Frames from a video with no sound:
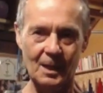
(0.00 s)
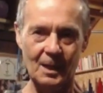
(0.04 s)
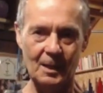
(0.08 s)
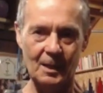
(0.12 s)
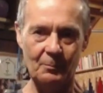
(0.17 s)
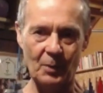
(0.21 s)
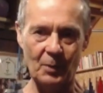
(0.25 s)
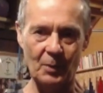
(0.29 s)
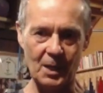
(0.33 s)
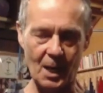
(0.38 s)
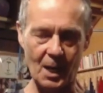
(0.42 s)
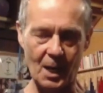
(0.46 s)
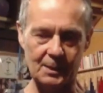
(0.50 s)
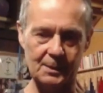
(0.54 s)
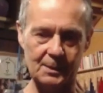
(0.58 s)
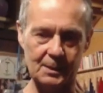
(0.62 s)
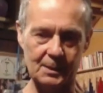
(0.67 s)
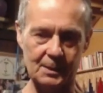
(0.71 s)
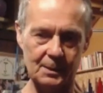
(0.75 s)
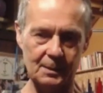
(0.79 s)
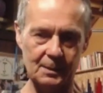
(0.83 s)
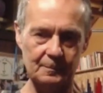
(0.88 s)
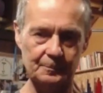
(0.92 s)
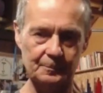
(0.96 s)
But
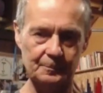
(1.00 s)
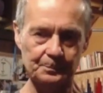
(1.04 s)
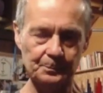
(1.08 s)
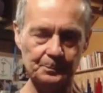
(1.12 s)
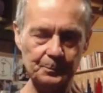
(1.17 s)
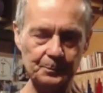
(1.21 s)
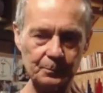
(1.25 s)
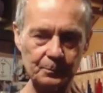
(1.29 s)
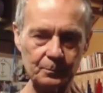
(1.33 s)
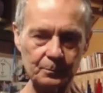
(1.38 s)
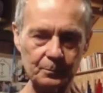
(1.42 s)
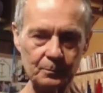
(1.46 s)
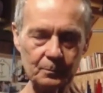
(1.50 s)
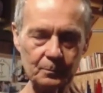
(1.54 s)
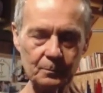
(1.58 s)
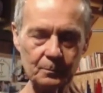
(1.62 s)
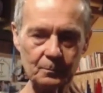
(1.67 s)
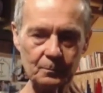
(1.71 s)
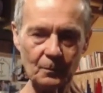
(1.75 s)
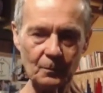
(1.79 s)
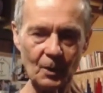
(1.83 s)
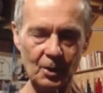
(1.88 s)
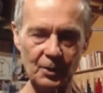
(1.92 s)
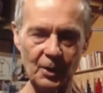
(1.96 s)

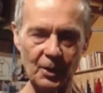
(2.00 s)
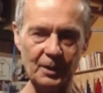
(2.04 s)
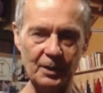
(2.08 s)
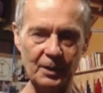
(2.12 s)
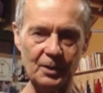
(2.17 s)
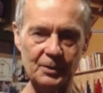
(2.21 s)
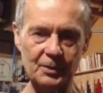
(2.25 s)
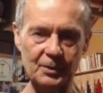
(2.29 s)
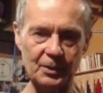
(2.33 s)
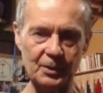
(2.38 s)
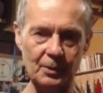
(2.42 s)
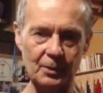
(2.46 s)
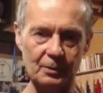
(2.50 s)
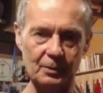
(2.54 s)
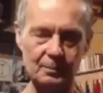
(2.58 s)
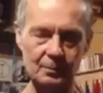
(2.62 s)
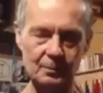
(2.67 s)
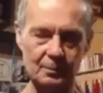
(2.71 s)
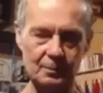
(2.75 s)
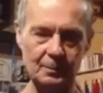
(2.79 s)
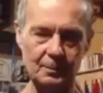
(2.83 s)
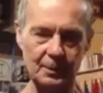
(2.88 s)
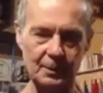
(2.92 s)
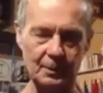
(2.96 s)
that is a,
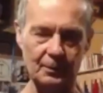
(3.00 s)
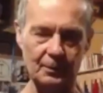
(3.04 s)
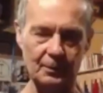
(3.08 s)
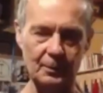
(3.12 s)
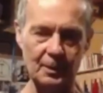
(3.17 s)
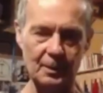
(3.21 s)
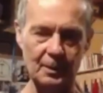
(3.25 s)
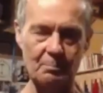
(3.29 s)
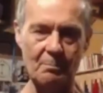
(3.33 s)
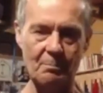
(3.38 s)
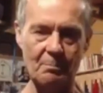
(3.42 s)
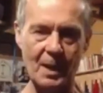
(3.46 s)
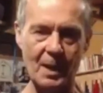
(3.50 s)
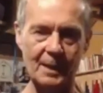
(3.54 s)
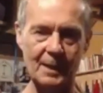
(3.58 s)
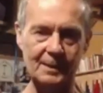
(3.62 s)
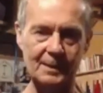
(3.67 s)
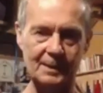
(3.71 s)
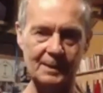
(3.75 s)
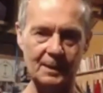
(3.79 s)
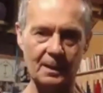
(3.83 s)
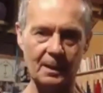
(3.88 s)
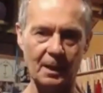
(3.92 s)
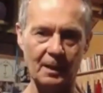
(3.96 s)
you know,
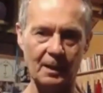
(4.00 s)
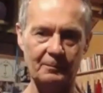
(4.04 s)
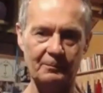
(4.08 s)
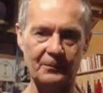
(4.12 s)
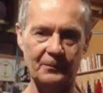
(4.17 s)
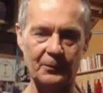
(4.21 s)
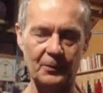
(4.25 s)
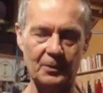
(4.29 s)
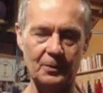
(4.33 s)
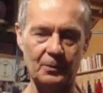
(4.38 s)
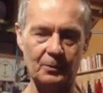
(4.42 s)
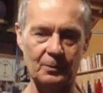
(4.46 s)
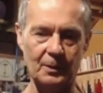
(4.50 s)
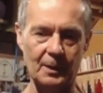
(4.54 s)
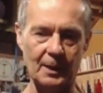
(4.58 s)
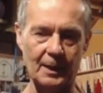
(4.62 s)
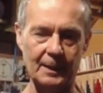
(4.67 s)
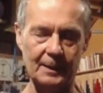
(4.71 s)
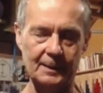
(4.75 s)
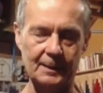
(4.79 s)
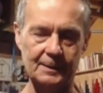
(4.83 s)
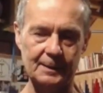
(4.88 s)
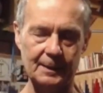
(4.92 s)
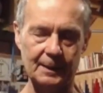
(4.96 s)
immense help for you
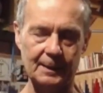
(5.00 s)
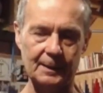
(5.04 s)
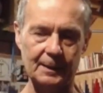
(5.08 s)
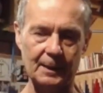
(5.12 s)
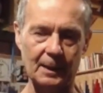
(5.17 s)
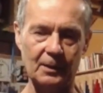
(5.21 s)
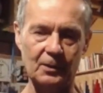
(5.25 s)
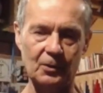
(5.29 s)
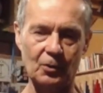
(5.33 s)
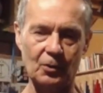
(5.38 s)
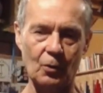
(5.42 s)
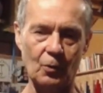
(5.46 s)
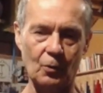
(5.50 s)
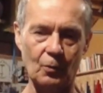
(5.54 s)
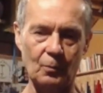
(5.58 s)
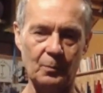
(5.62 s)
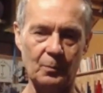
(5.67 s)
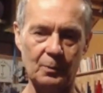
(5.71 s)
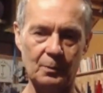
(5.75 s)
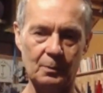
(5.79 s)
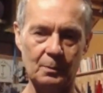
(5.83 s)
guys, and hope.